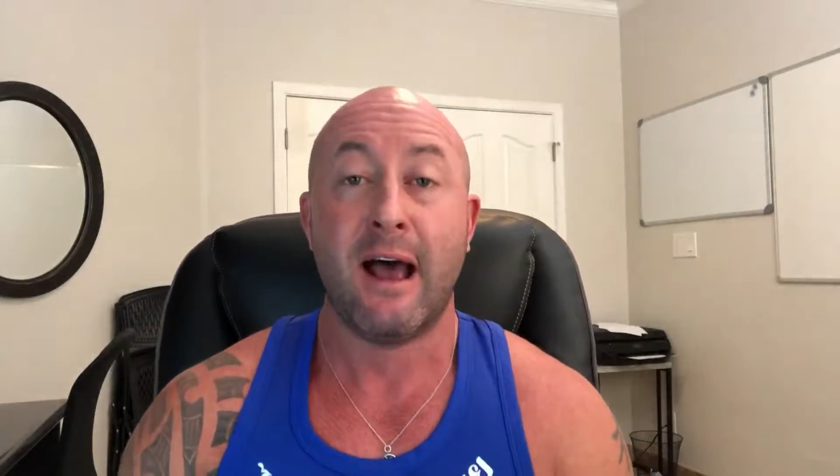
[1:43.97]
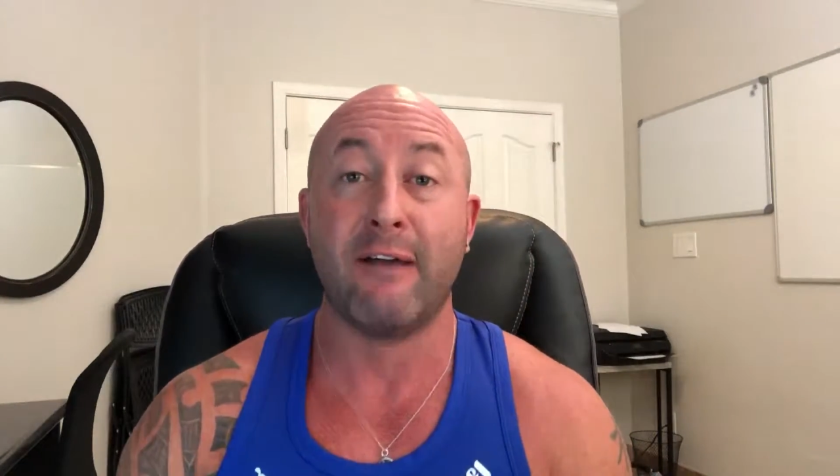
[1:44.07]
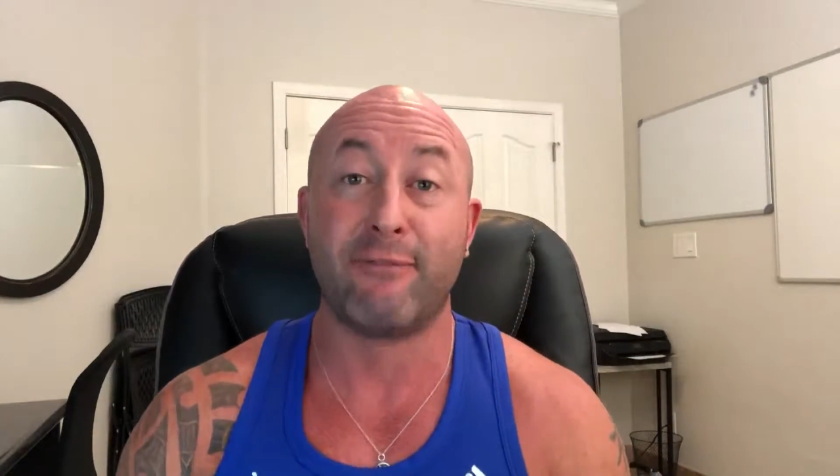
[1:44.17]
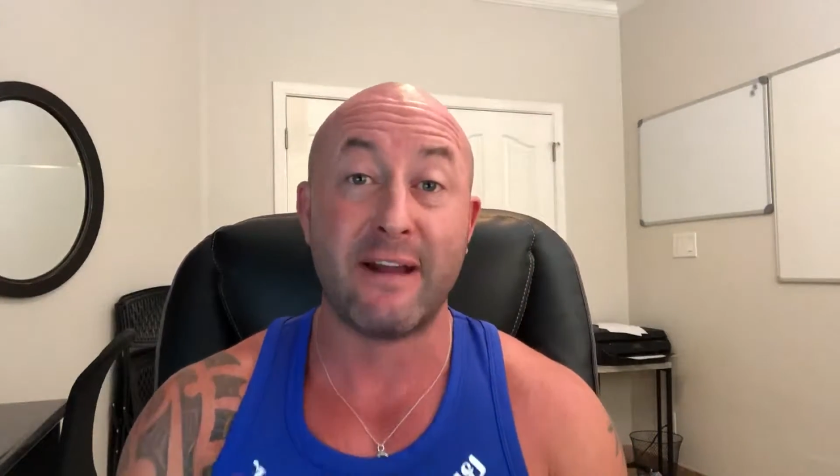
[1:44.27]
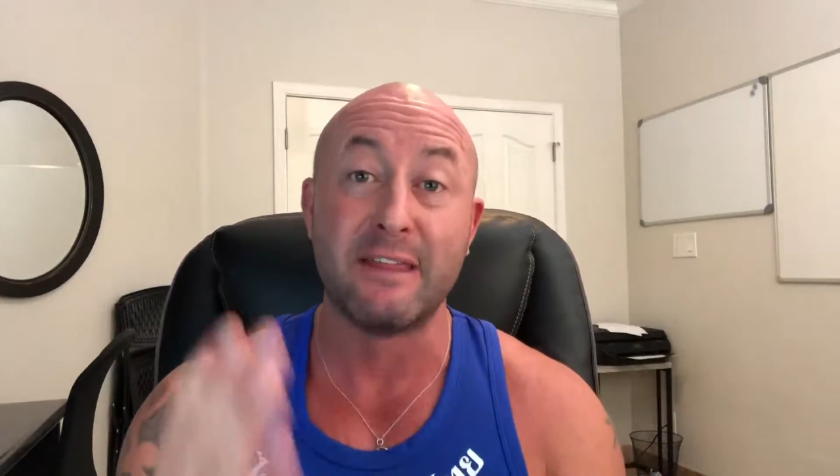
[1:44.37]

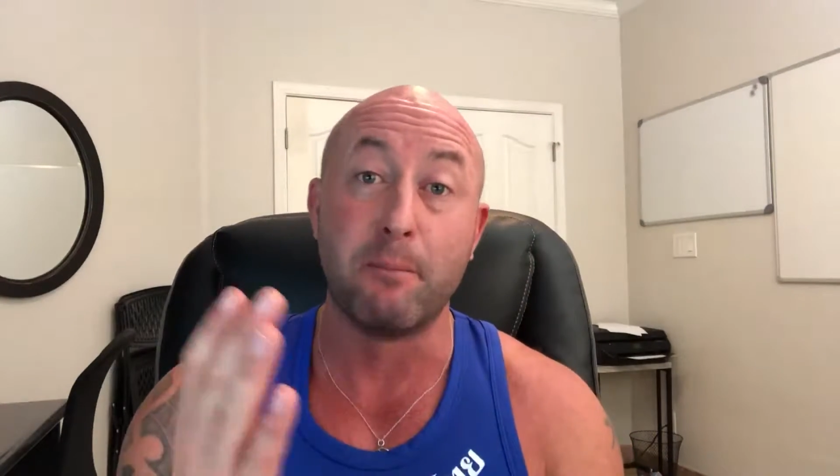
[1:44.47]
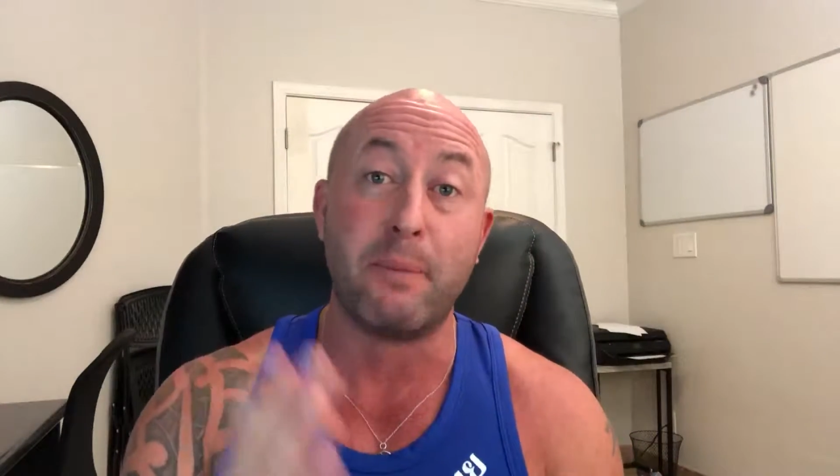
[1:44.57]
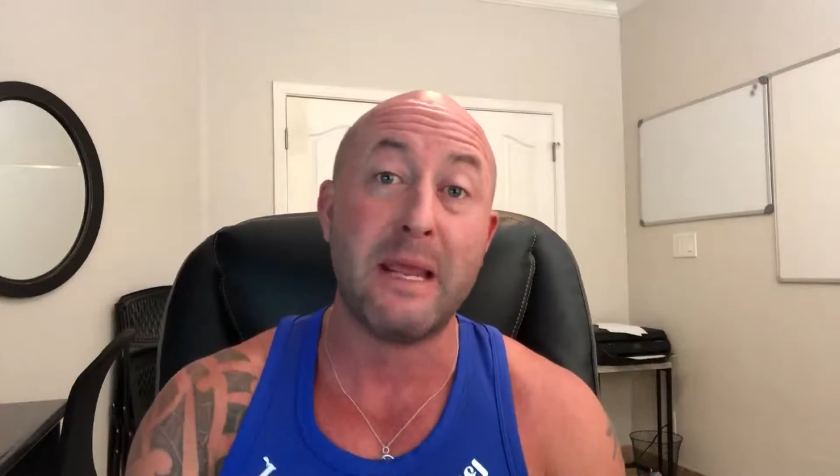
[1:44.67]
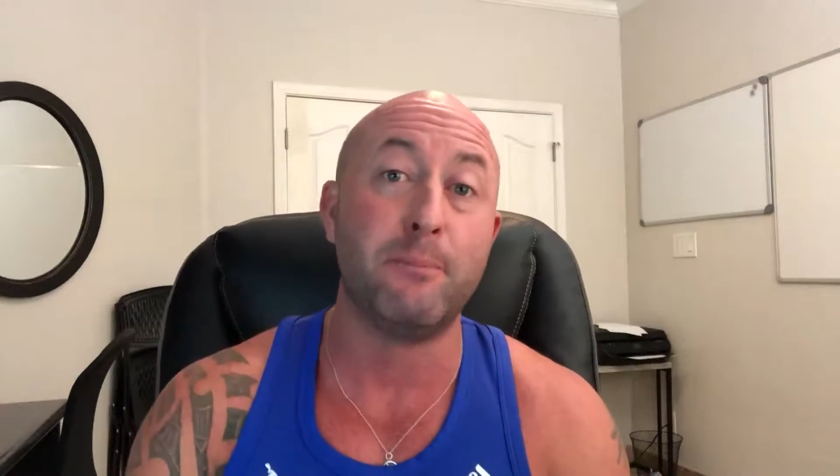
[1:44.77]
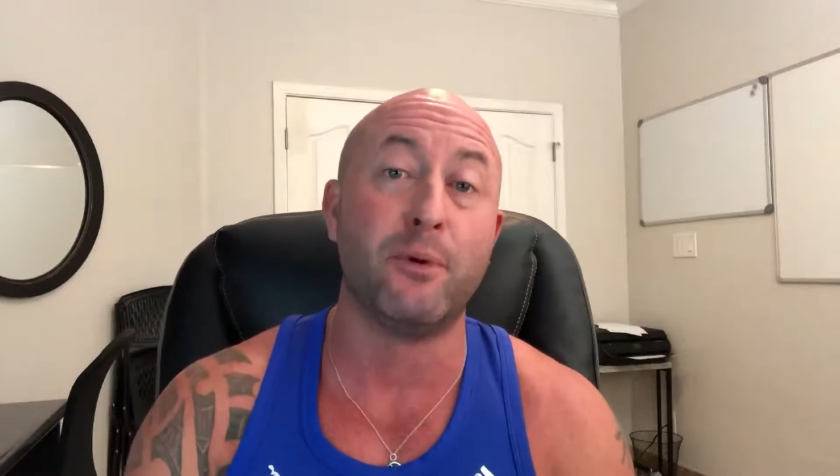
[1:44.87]
I find
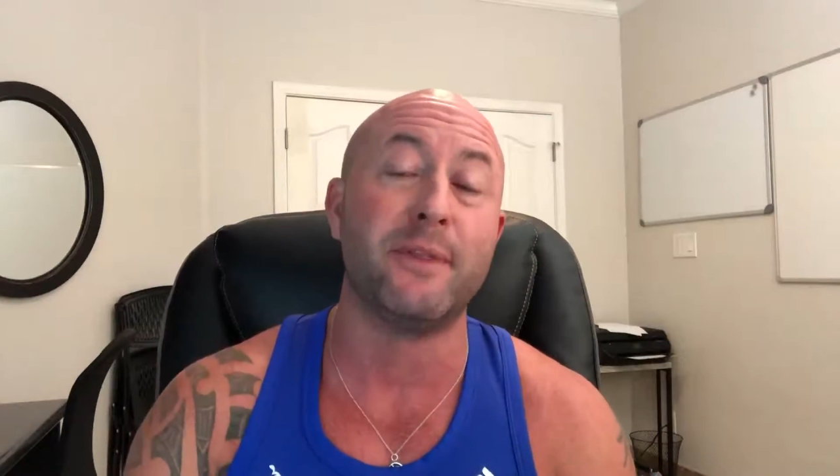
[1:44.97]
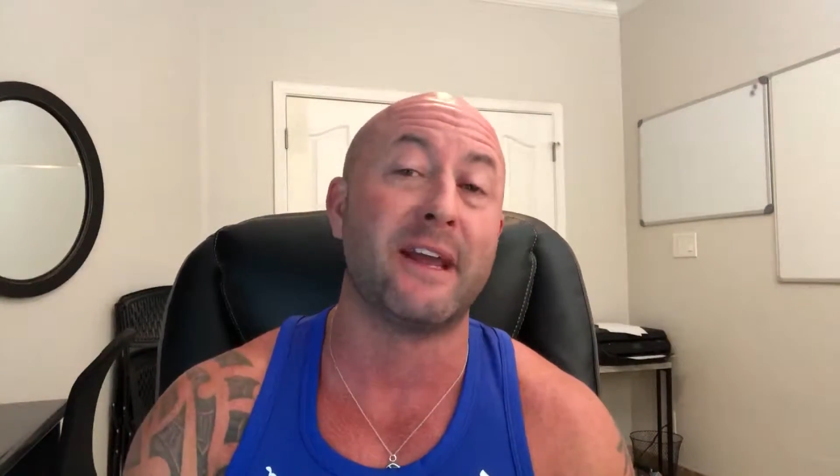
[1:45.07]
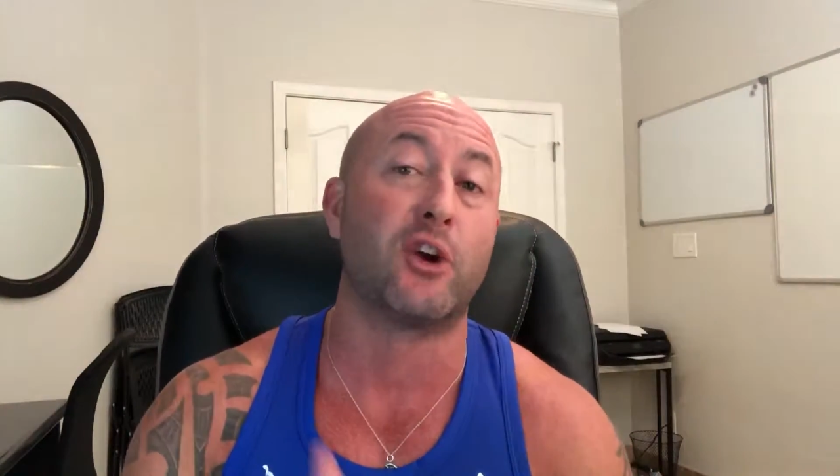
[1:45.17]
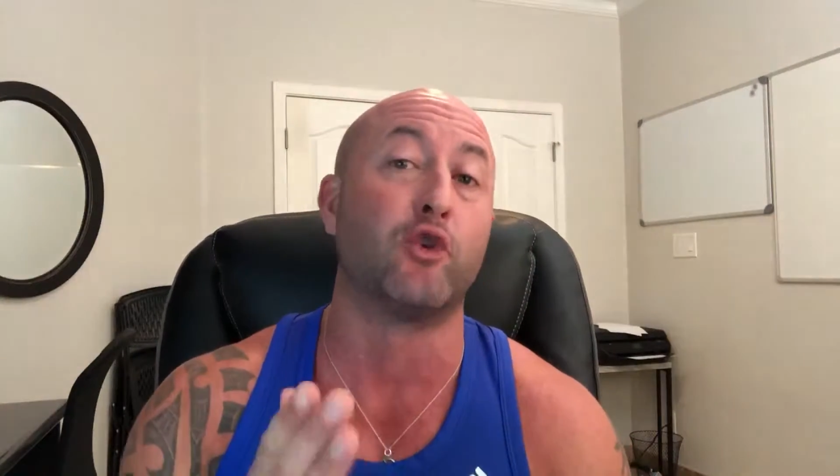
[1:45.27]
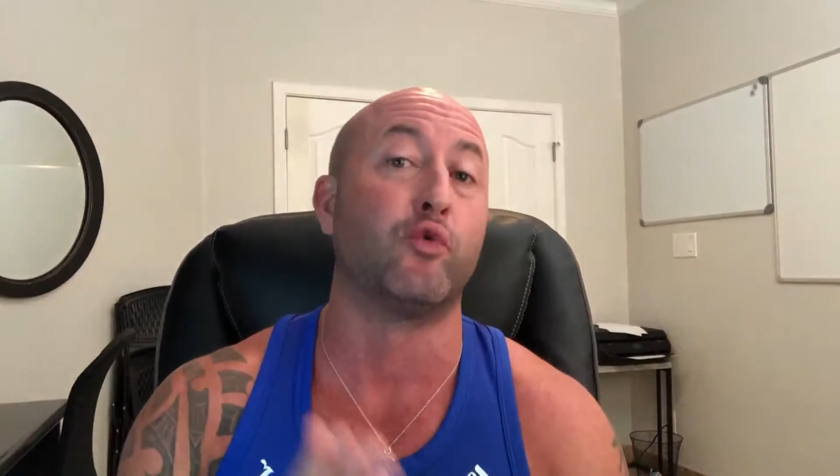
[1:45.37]
that people
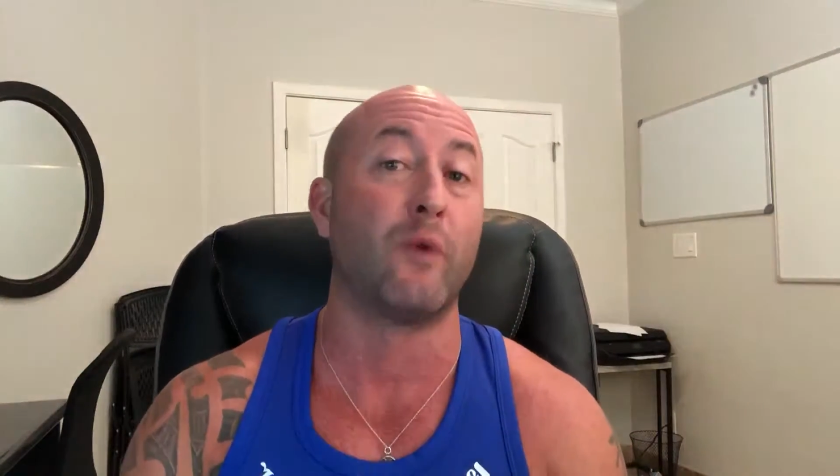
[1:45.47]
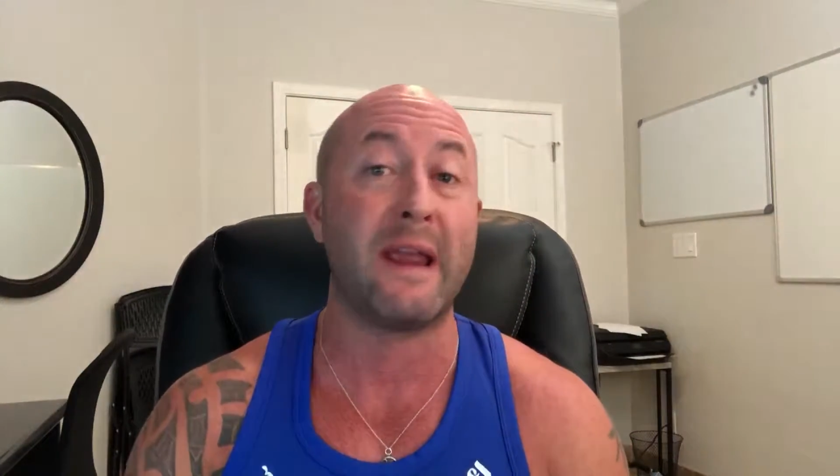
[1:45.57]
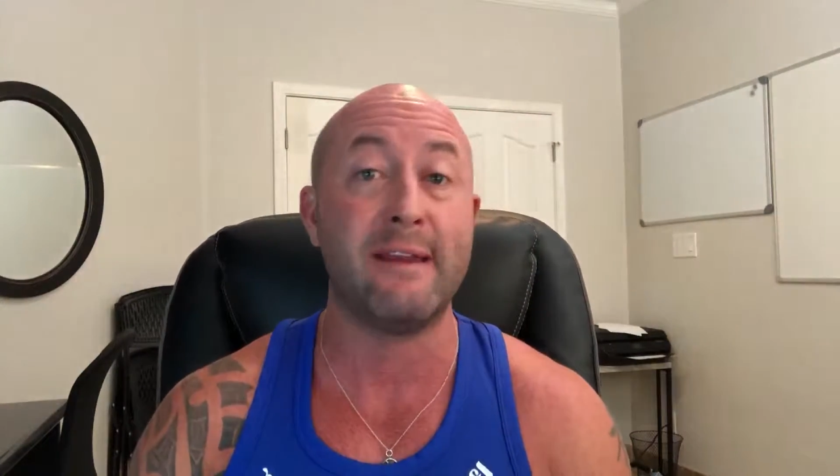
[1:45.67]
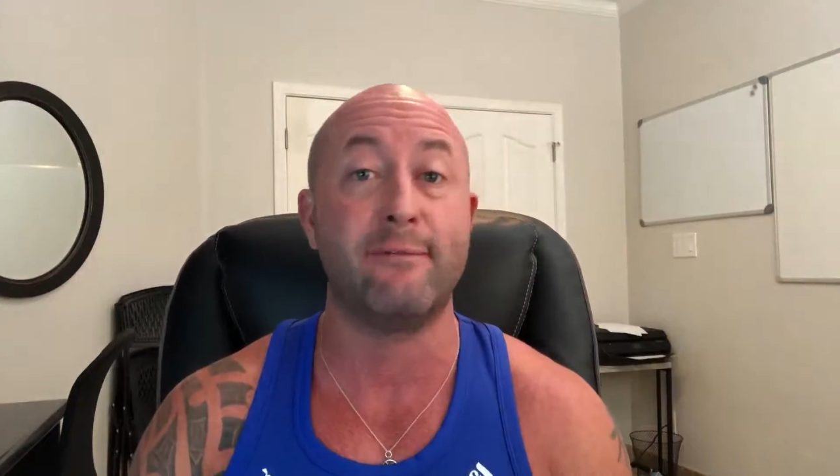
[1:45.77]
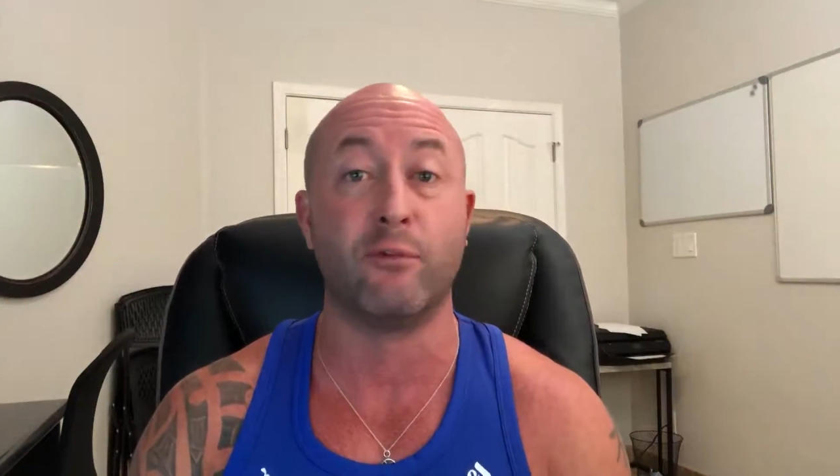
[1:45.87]
that
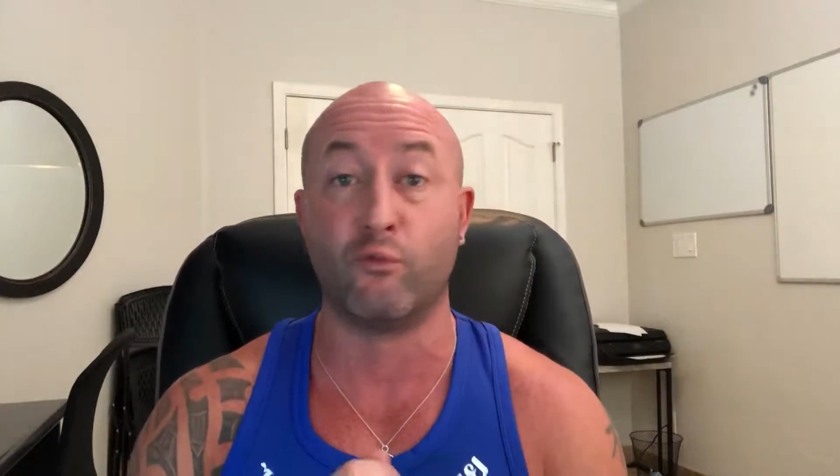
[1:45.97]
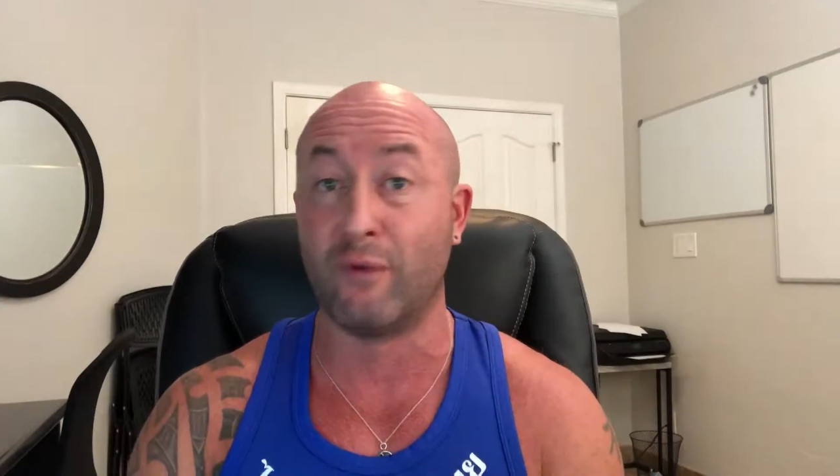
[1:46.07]
crave